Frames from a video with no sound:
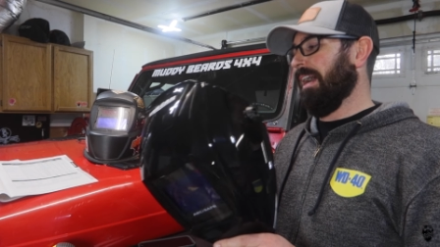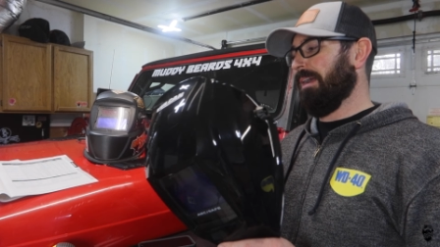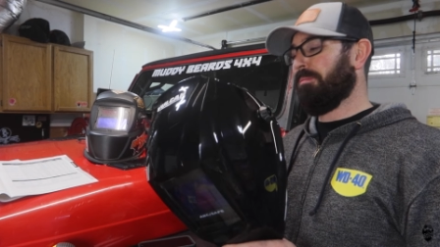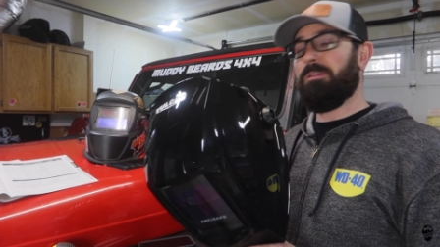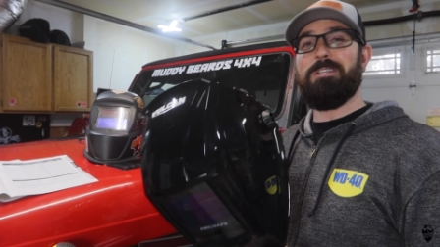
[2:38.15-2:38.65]

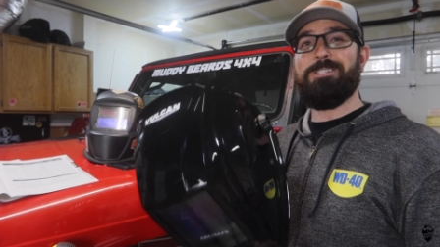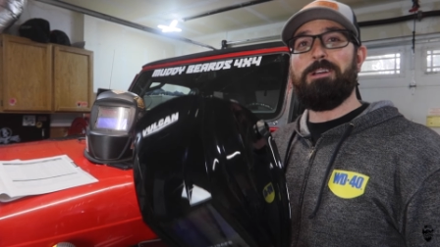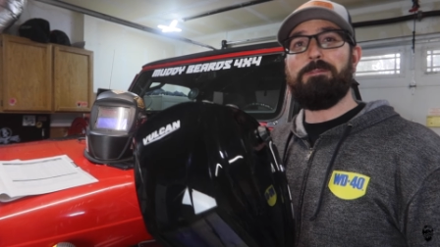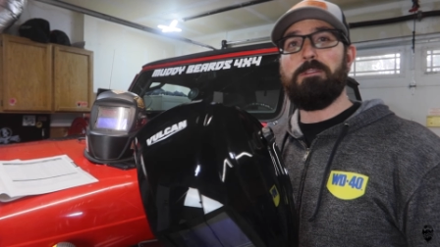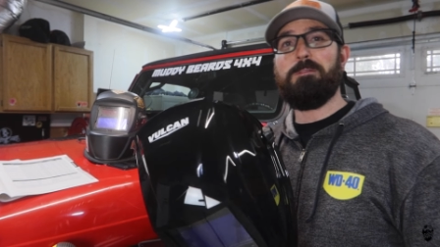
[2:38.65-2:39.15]
I put this
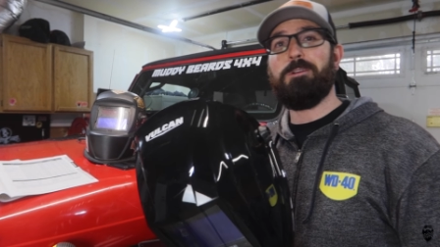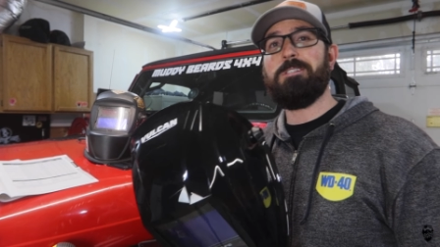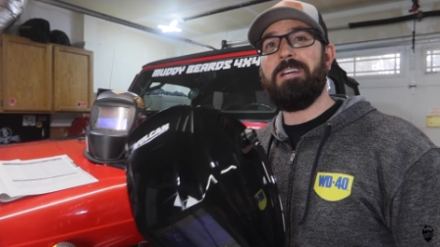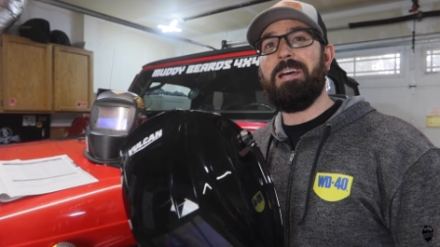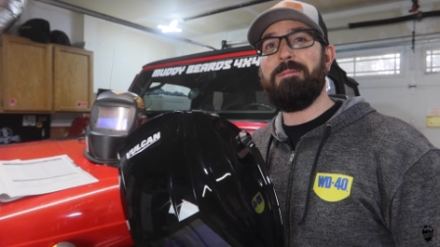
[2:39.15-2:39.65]
on for the
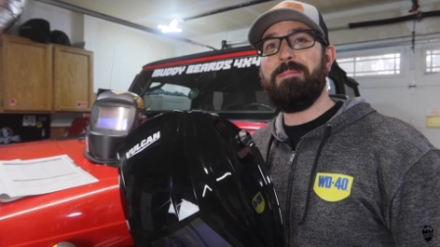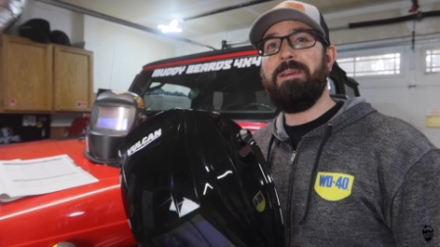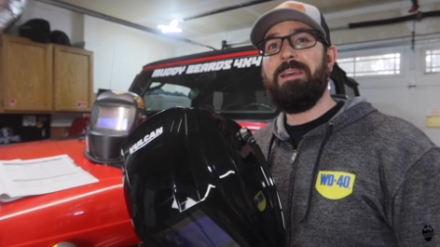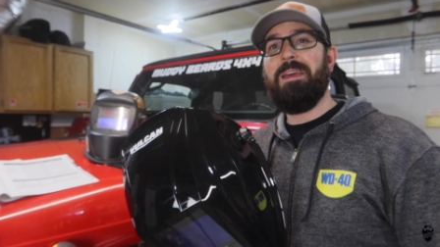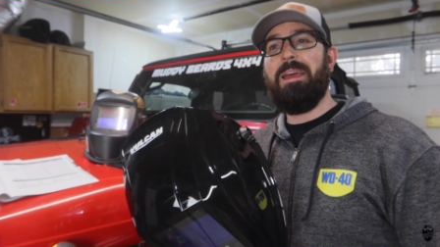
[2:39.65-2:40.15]
first time,
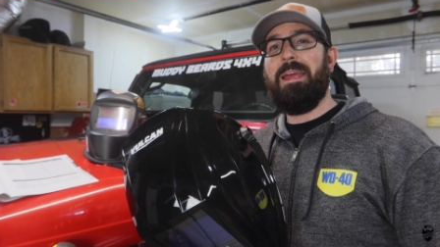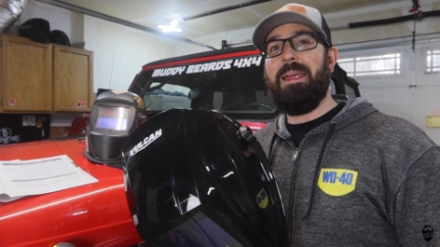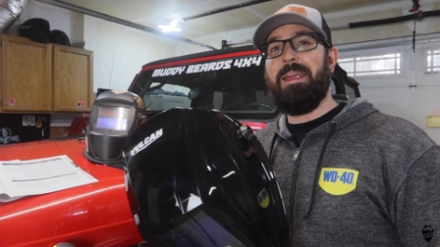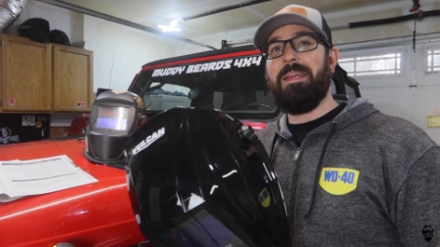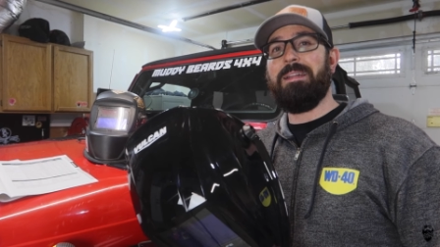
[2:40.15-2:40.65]

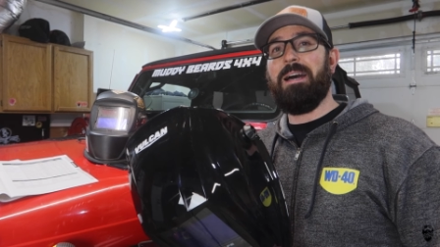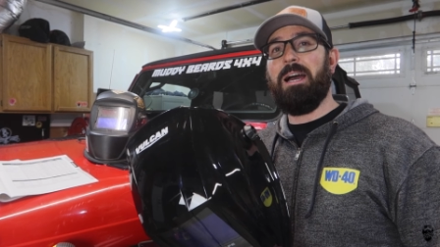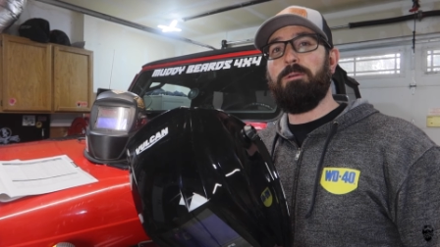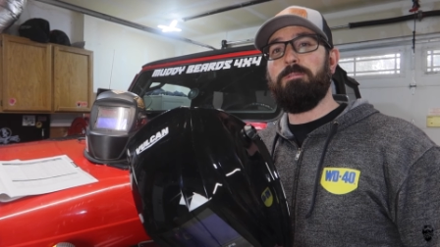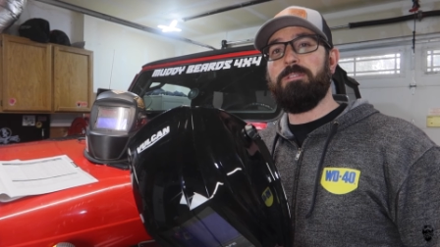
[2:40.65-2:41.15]
and
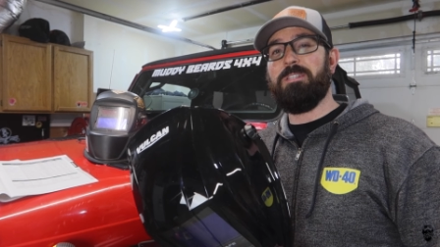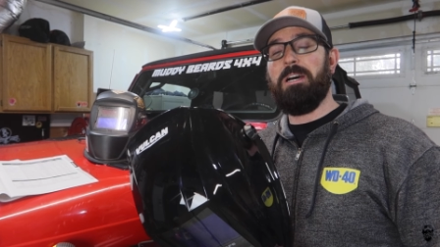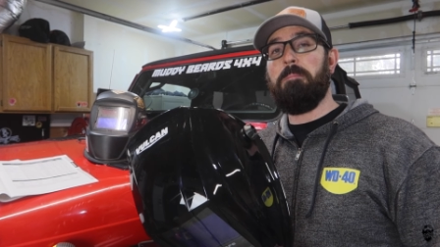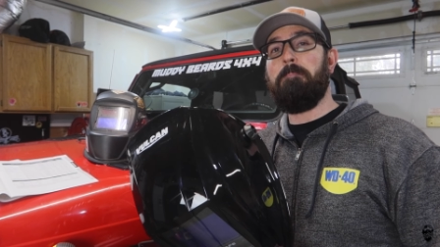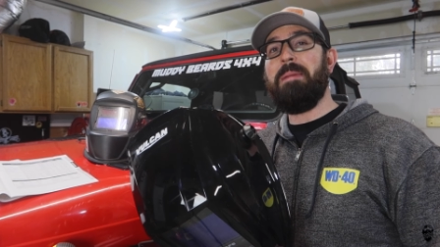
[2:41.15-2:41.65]
I was
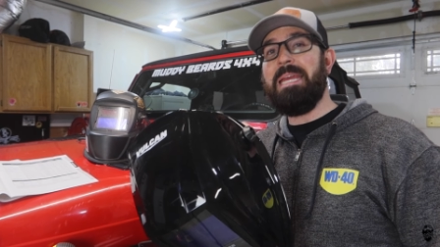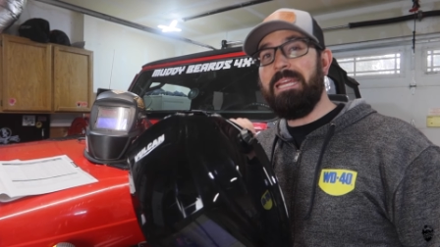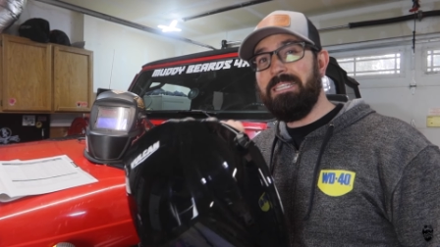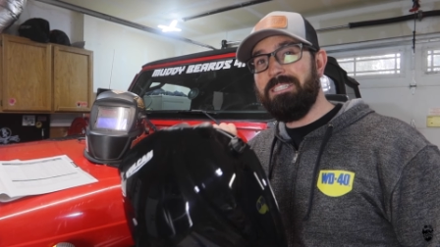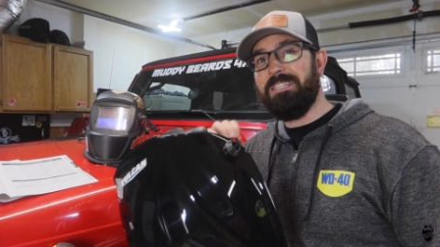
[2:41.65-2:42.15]

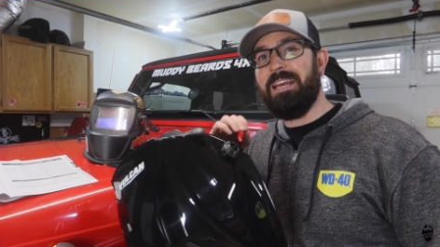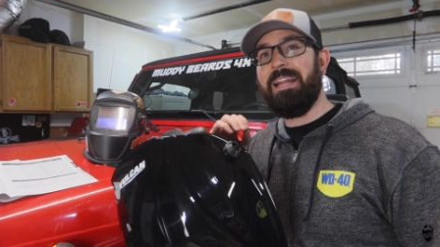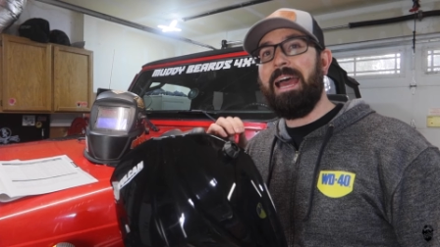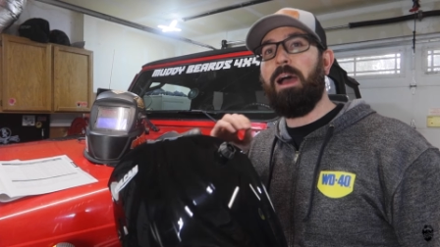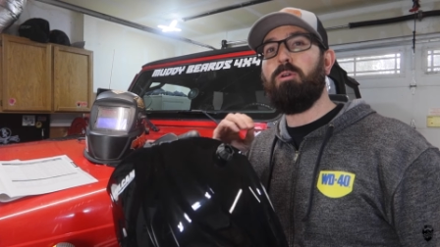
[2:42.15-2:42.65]
amazed at
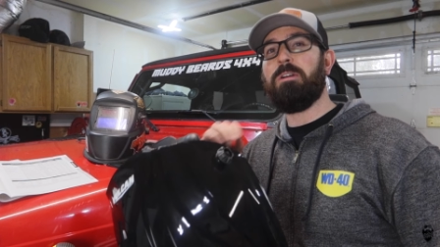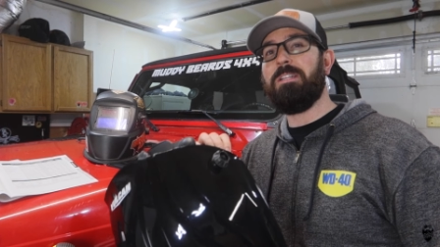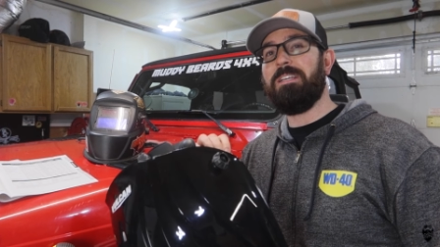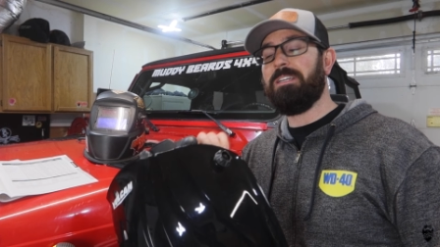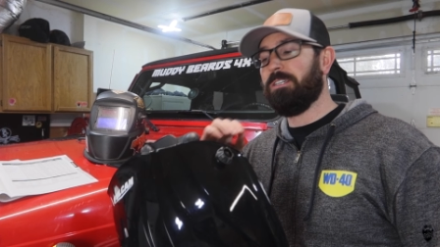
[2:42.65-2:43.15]
how
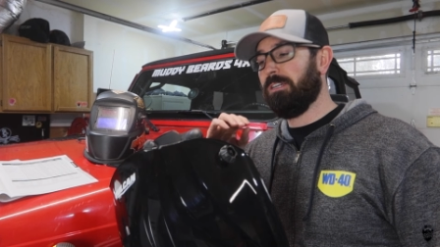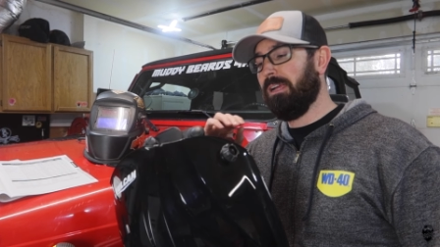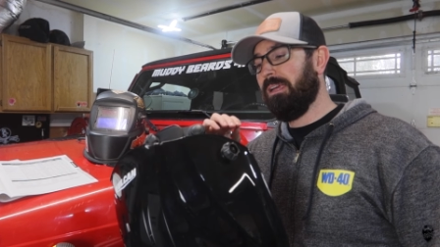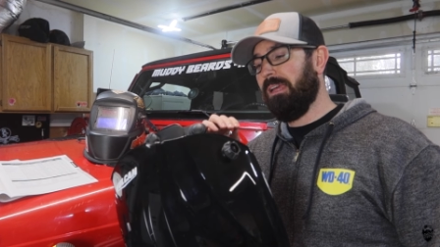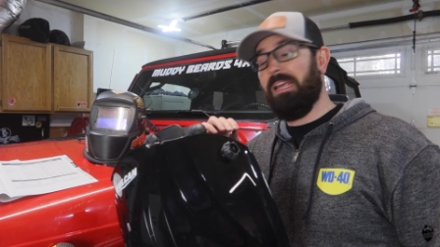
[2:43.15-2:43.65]
clear
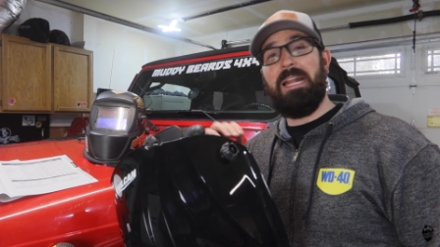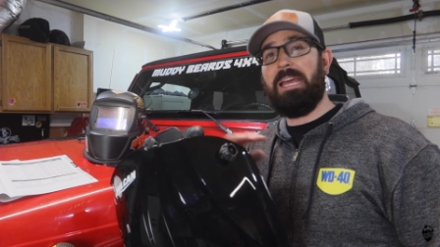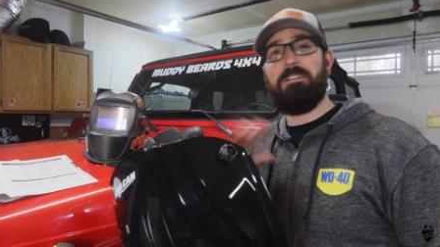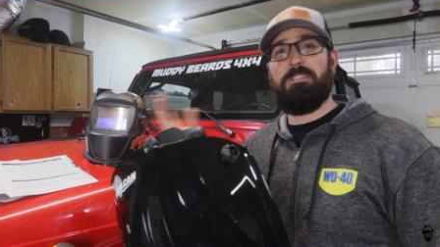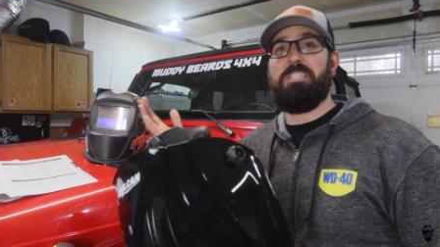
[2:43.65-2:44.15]
and I
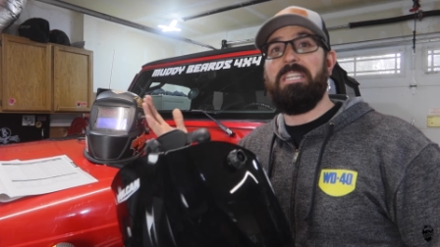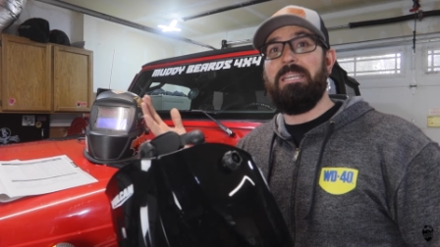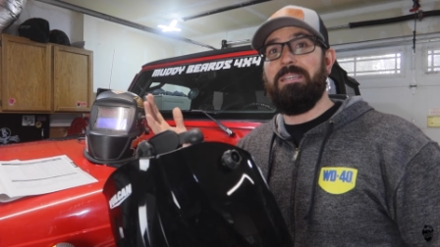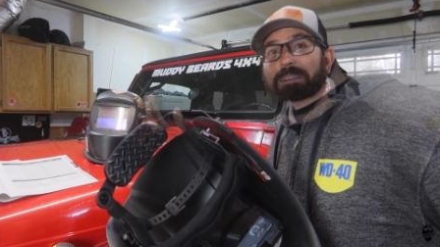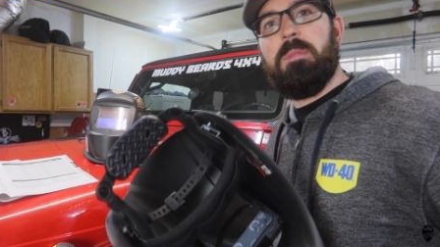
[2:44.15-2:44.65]
could see.